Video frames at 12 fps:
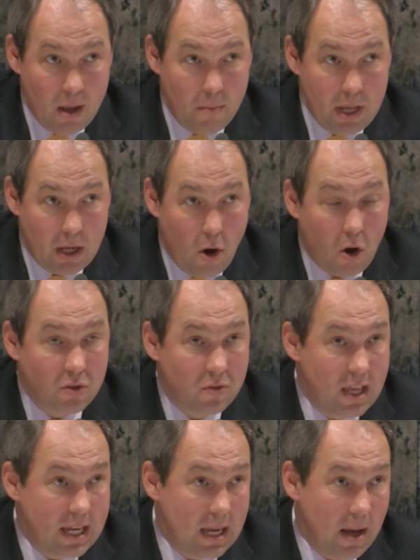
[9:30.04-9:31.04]
Because
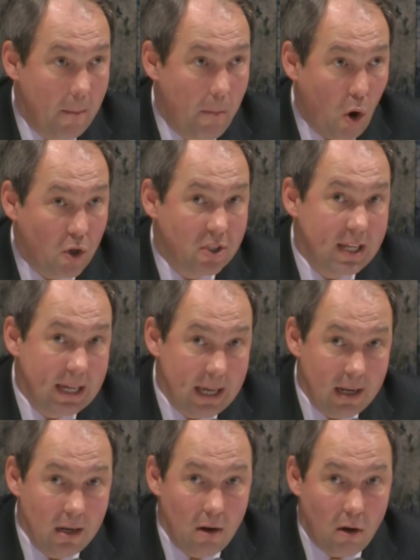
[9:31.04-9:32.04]
the boxing
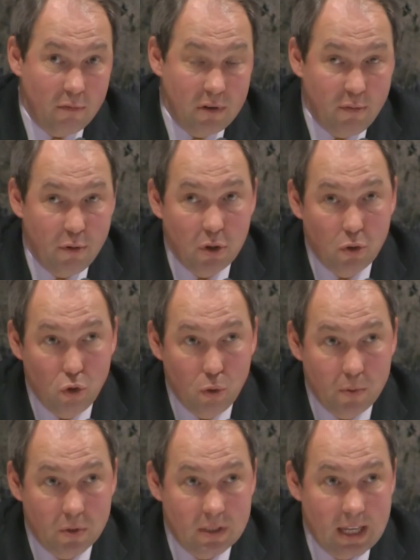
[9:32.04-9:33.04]
in of different
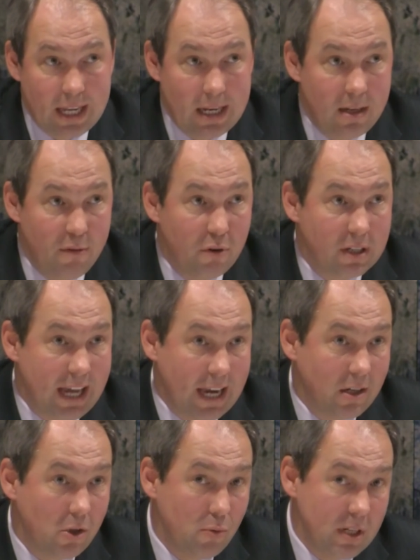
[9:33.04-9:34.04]
groups in different
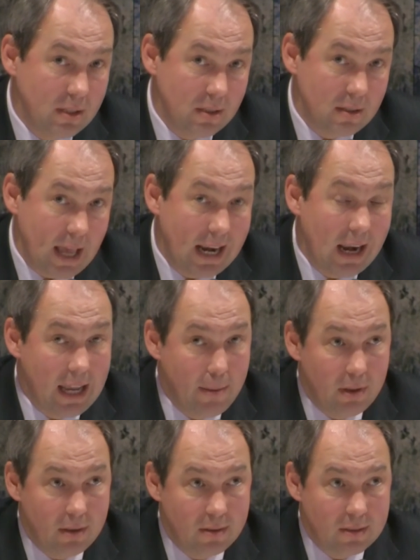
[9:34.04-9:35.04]
categories and
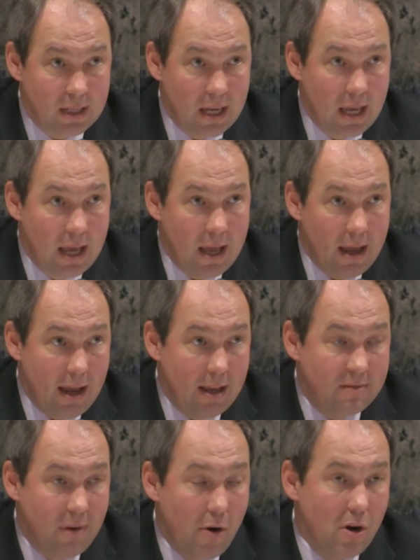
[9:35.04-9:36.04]
labels
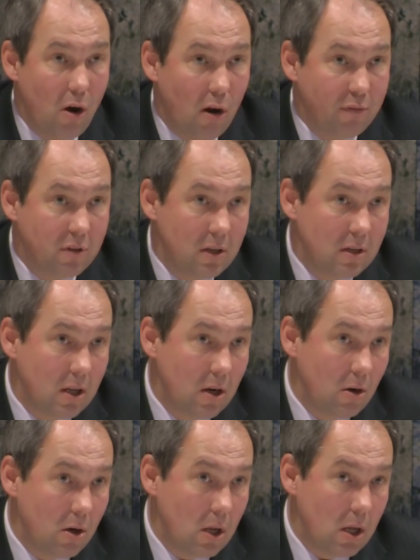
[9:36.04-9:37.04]
is very often
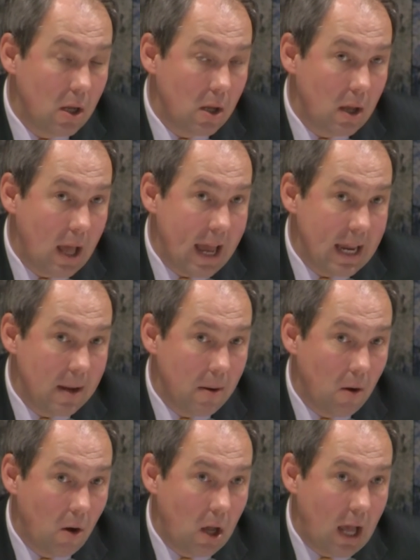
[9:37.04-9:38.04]
a
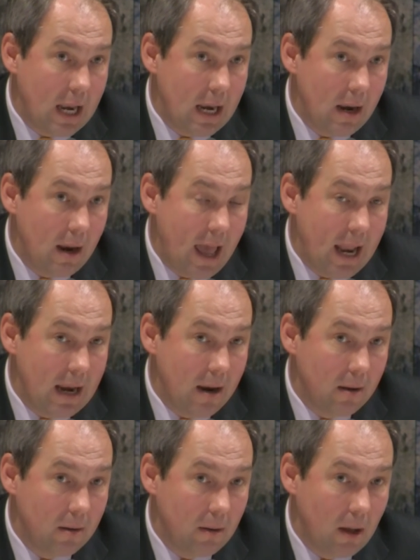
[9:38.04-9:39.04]

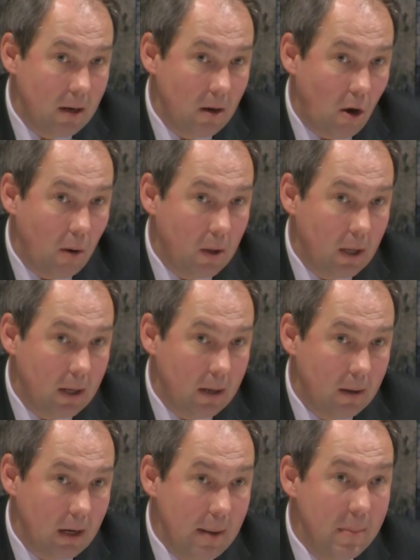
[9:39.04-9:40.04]

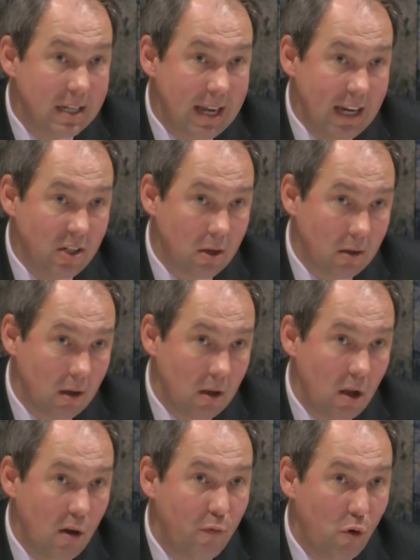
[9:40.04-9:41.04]
limitation
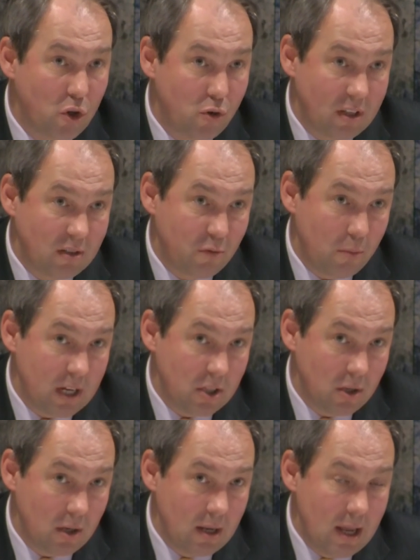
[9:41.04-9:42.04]
for
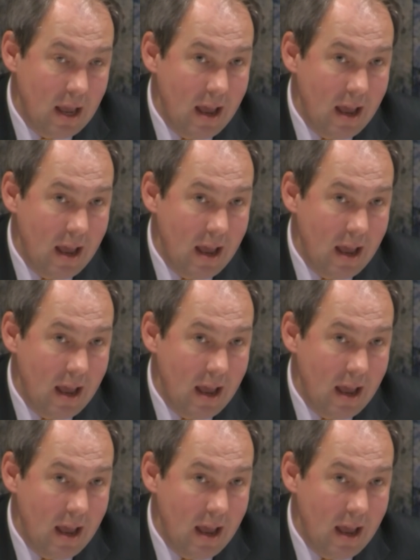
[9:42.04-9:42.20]
transformation.